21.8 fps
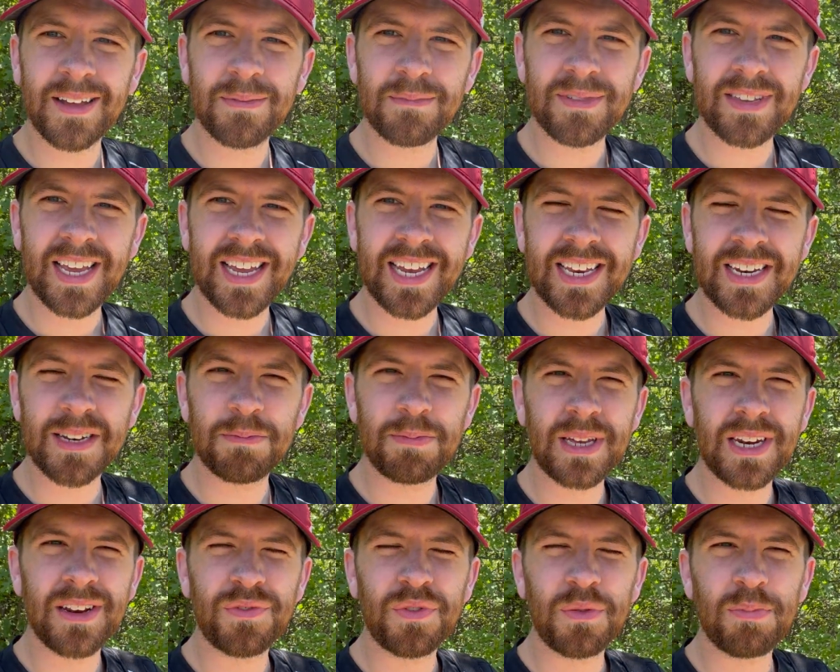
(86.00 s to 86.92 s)
Taking a
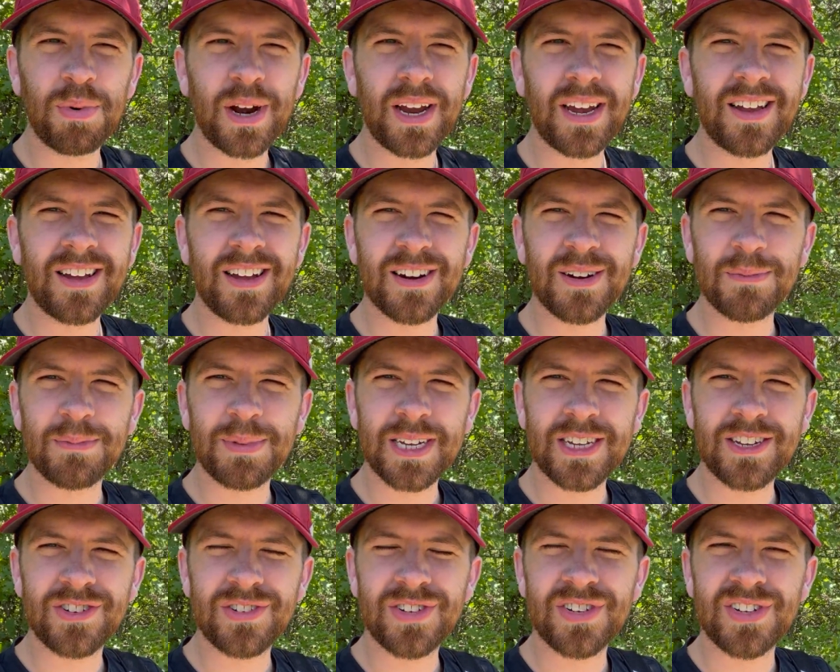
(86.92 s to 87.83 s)
bit of a break on a
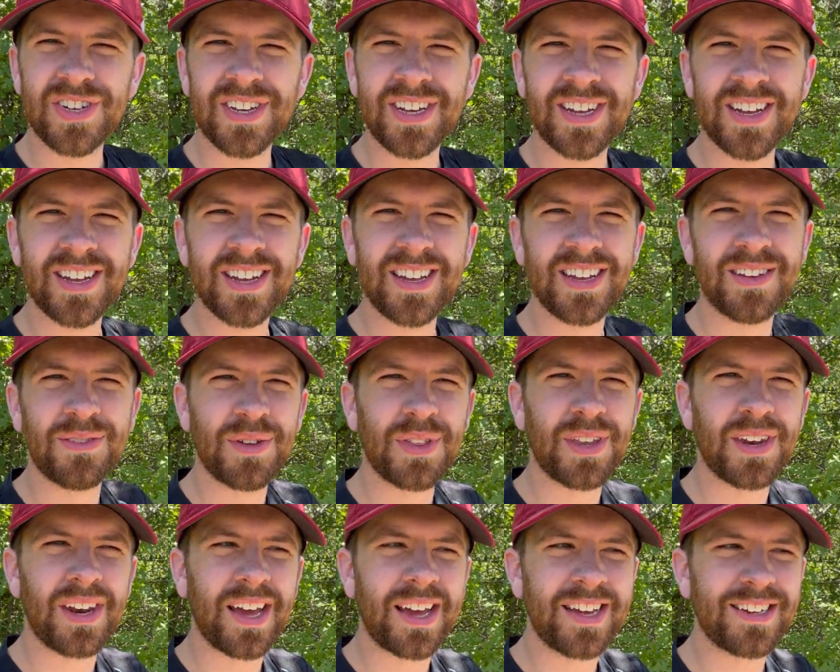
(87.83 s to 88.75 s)
bench
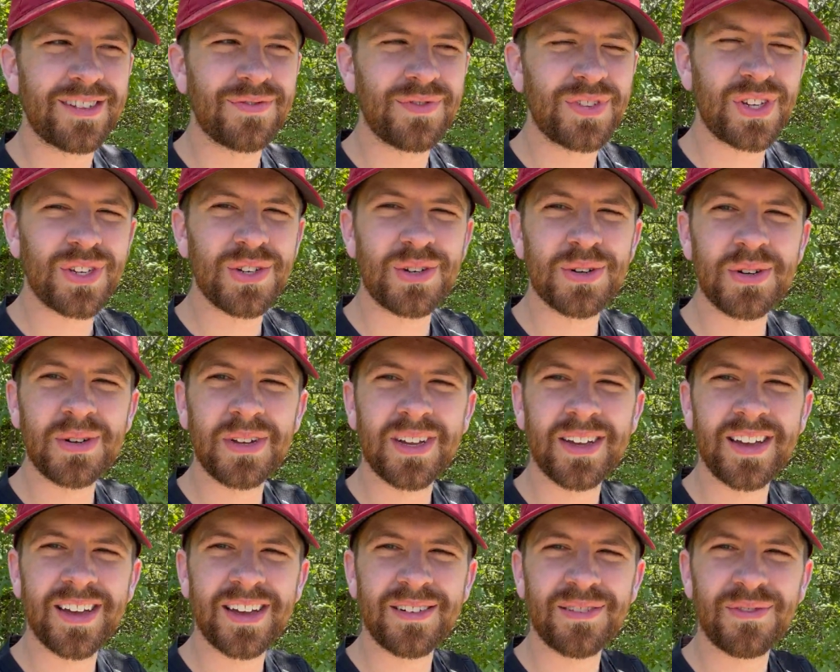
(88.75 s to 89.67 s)
with a nice view
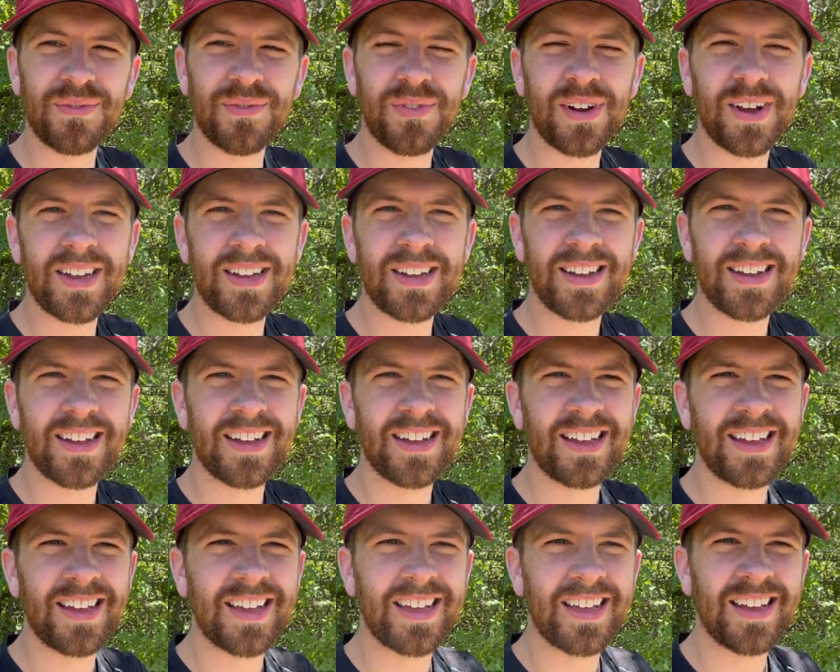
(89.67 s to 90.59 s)
out in front.
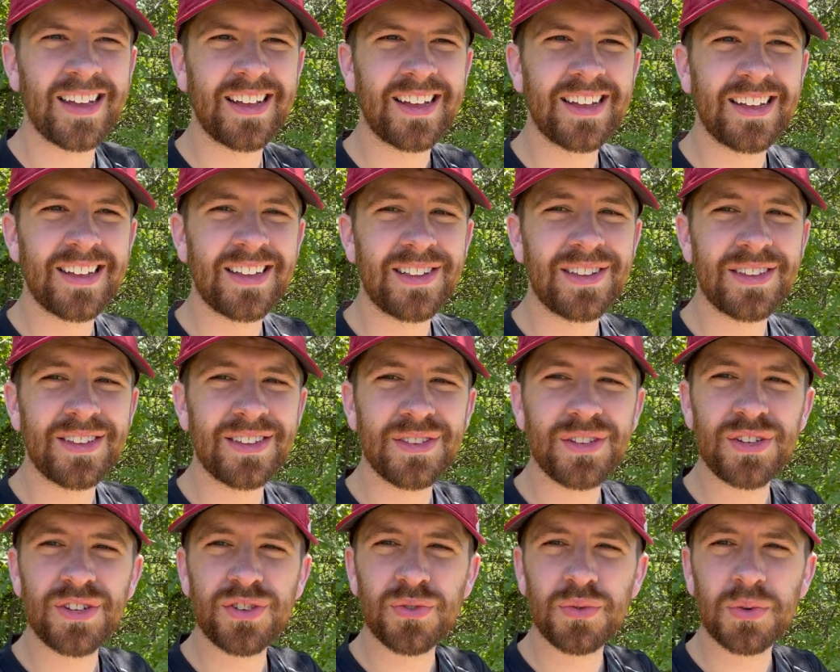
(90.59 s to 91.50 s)

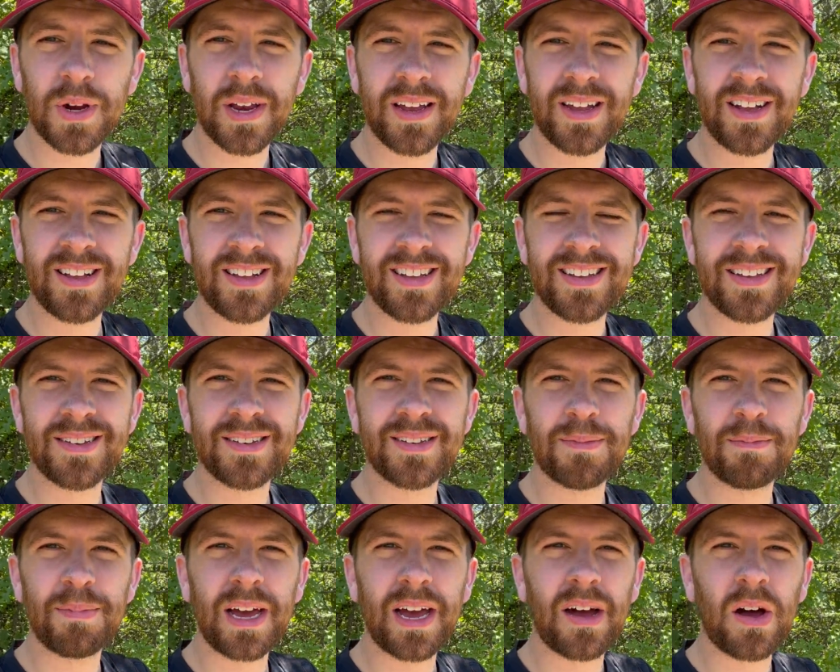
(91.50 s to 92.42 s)
This trail is
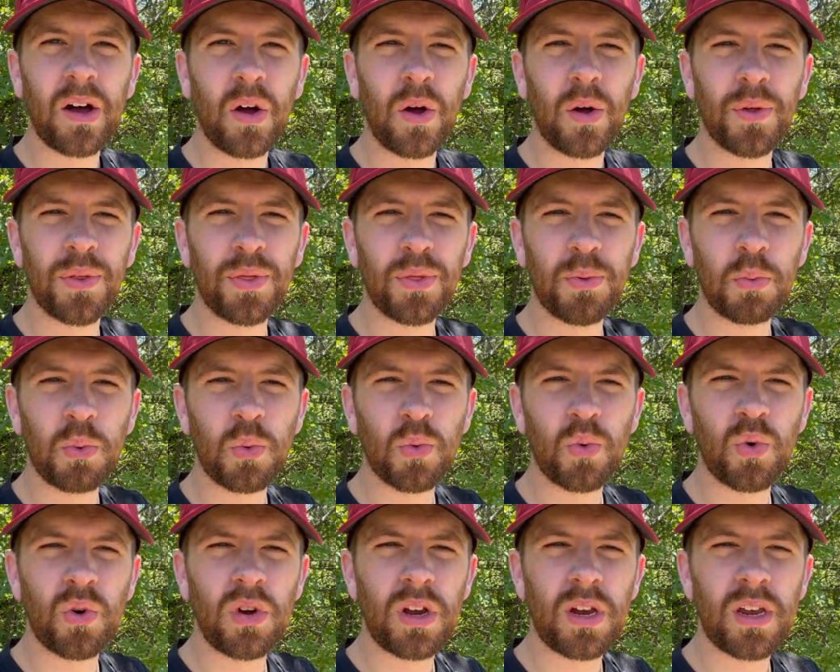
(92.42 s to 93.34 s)
about
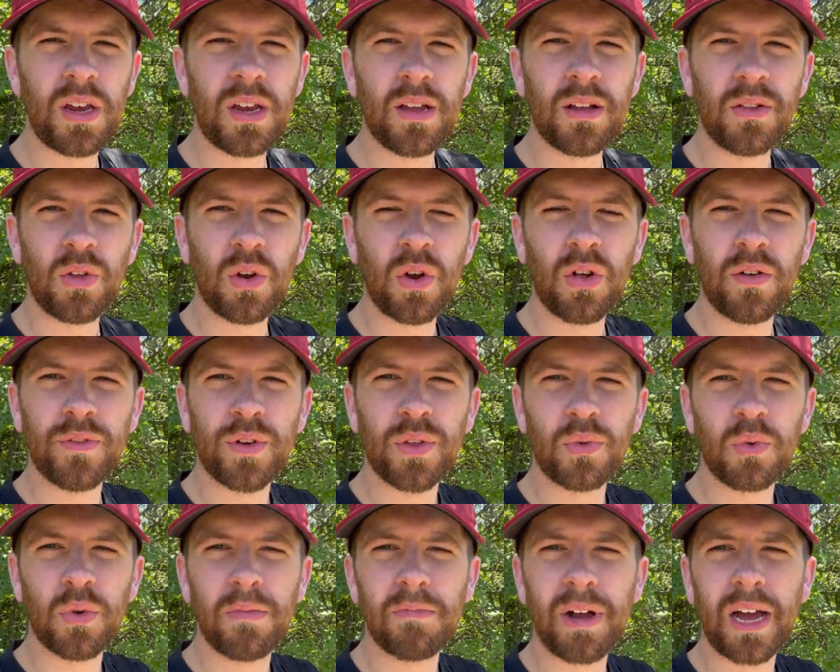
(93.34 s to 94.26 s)
a little over
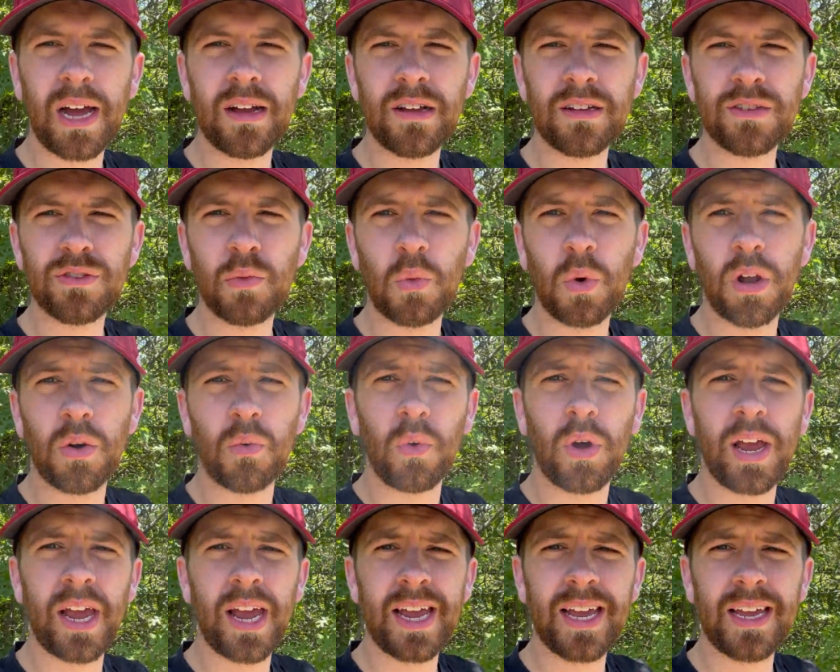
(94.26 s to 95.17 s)
3 miles one
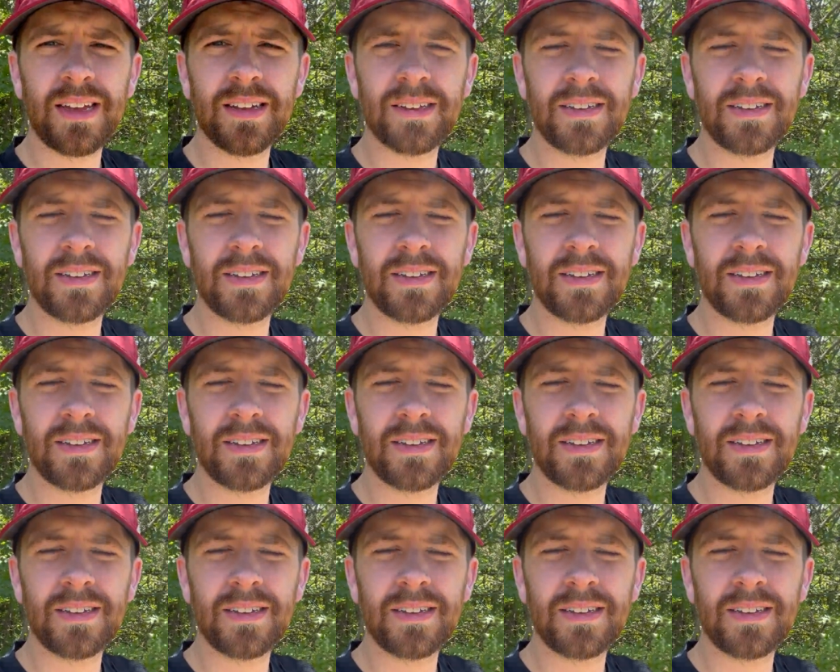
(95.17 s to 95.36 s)
way,